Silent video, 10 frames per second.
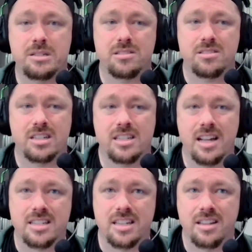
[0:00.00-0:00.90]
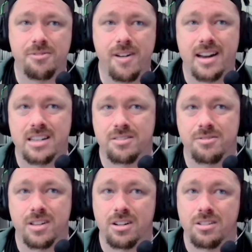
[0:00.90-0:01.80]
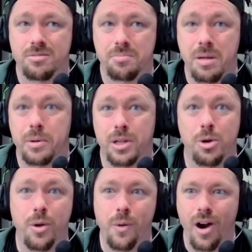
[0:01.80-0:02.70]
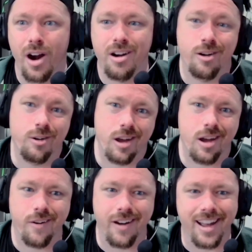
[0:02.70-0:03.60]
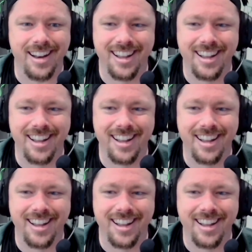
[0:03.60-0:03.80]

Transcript: success in the fact of, people know who you are. Okay, great.